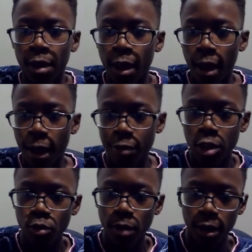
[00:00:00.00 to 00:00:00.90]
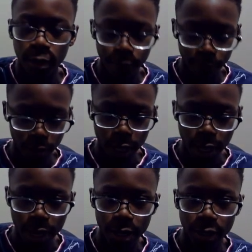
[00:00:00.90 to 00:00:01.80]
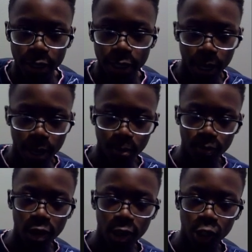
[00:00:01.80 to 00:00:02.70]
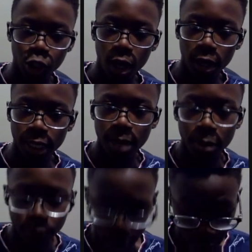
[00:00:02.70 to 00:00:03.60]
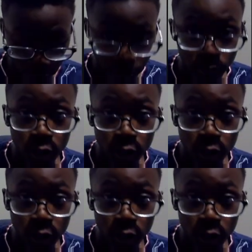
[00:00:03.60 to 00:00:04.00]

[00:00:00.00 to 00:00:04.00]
Evans went off, and Shaw came in for him.